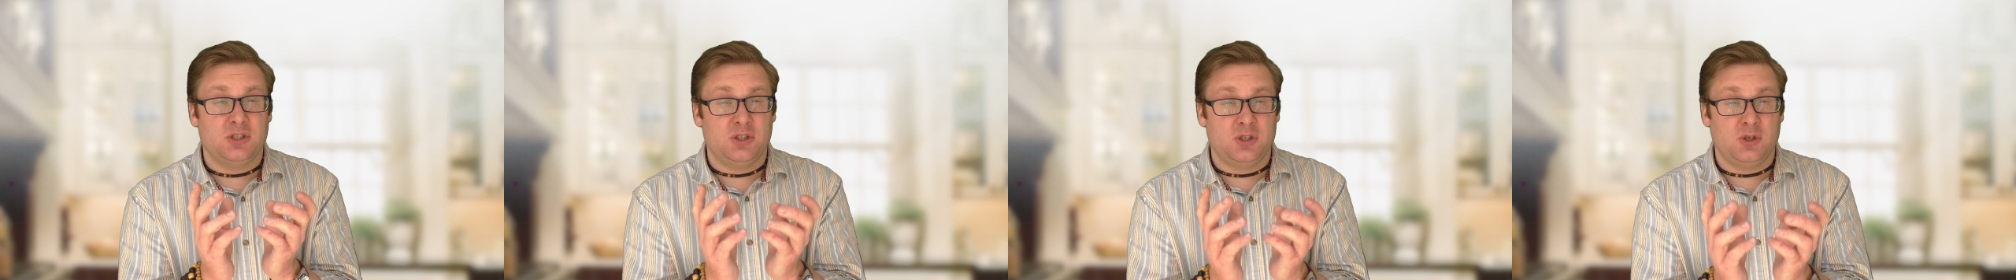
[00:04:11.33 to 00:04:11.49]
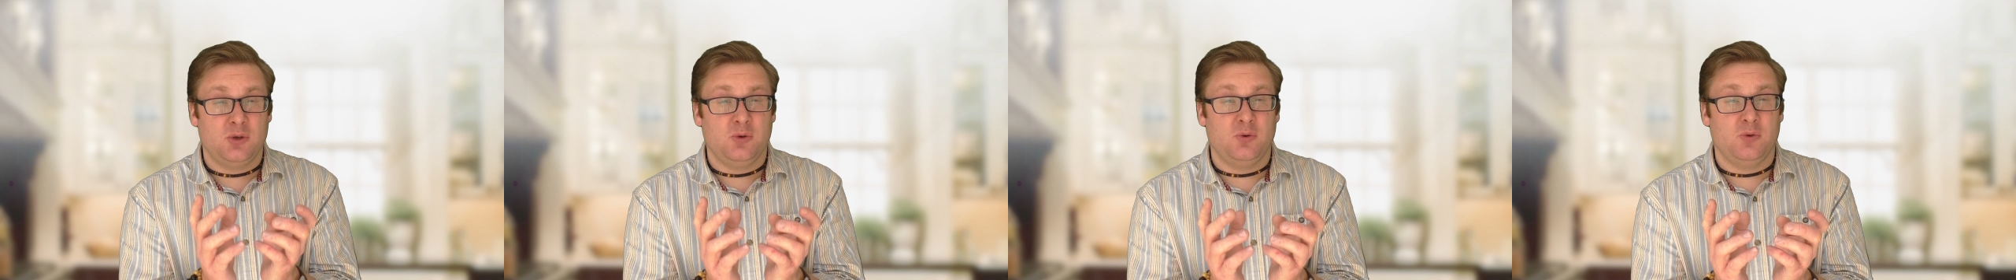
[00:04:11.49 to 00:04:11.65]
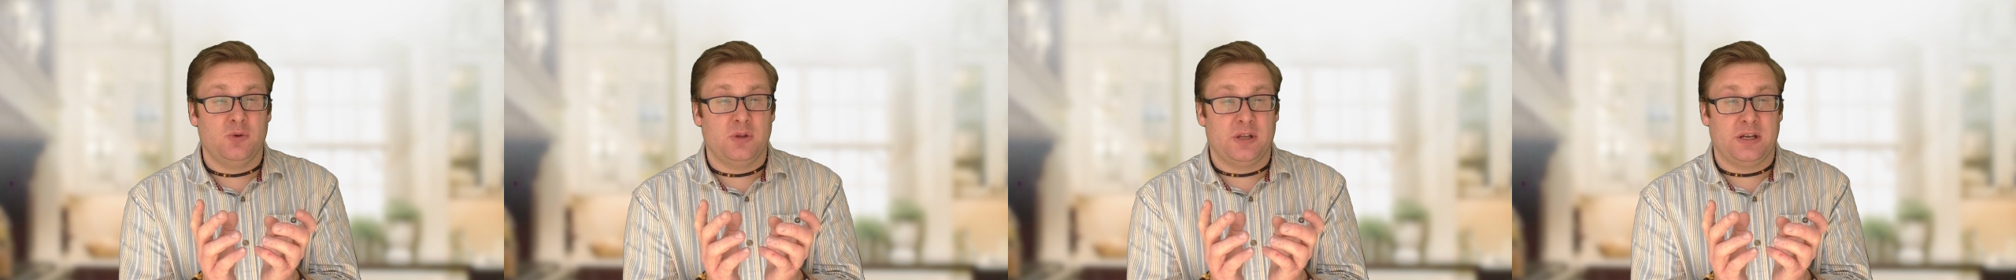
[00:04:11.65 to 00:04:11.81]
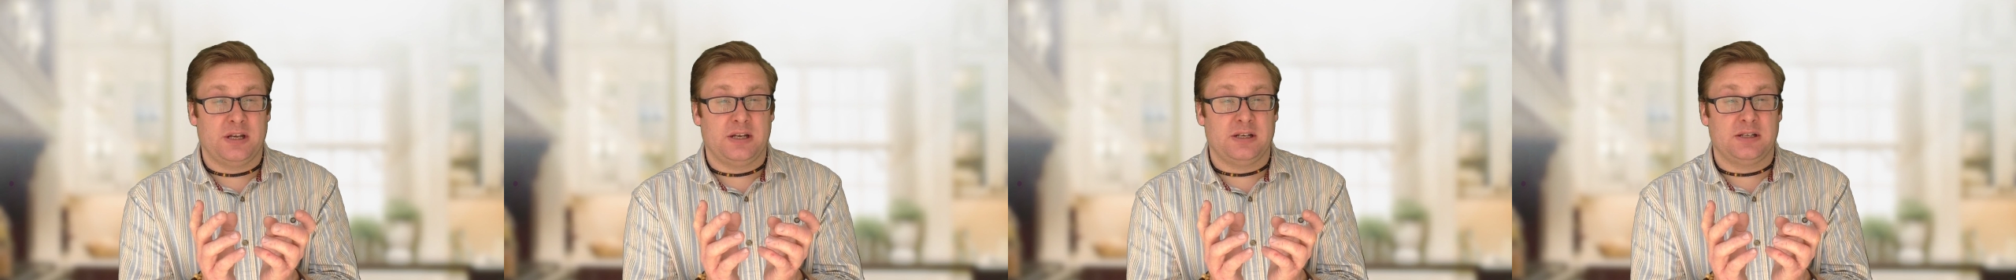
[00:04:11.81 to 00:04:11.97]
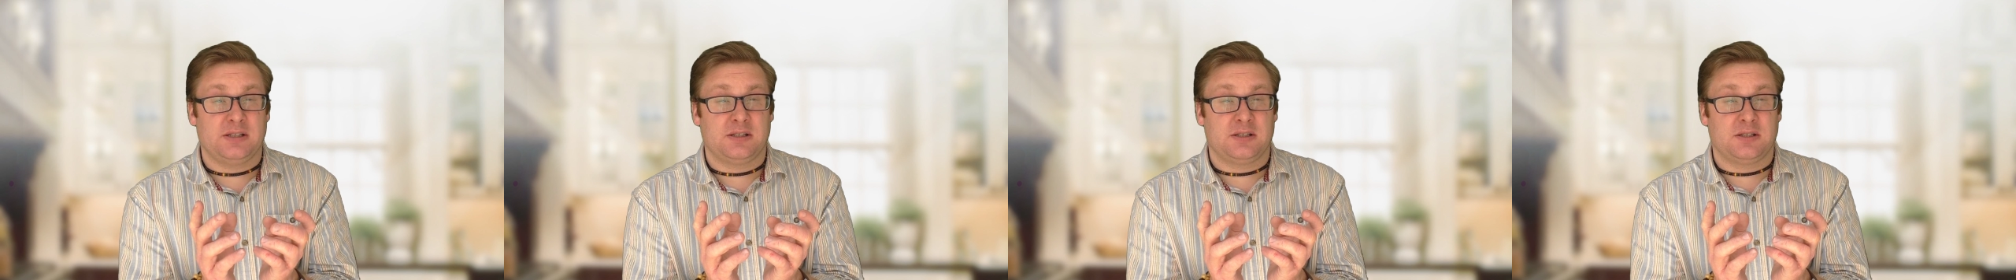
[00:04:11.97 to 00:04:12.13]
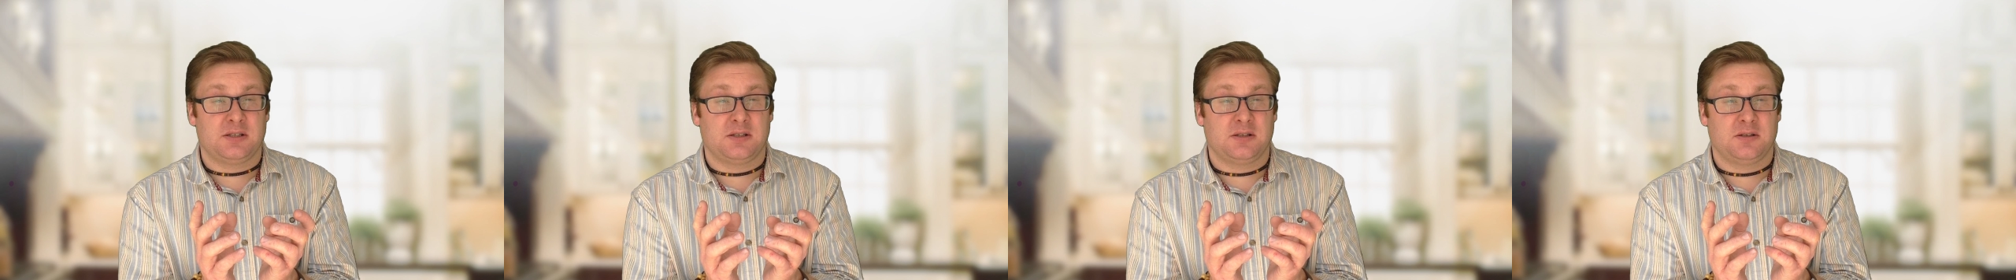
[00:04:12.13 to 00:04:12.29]
do
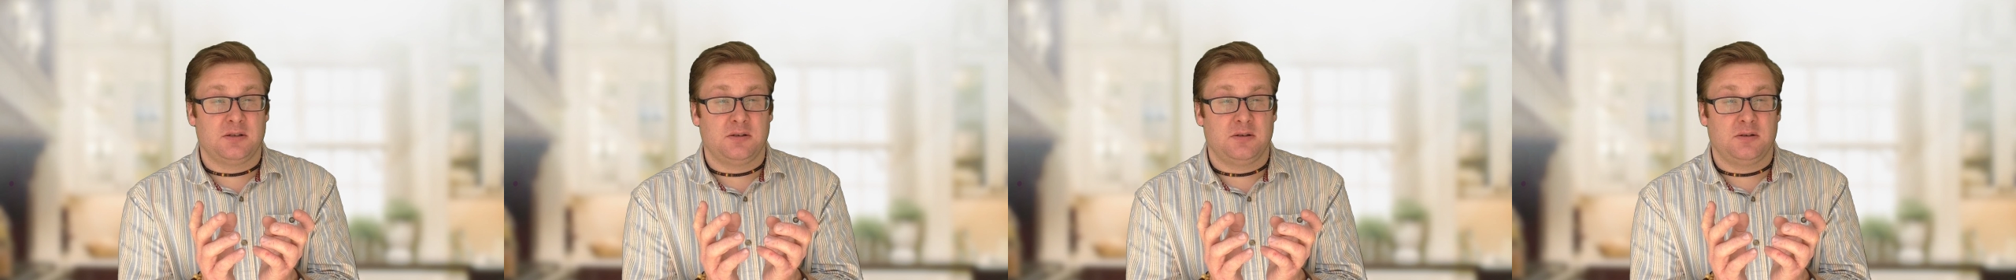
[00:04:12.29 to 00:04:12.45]
that.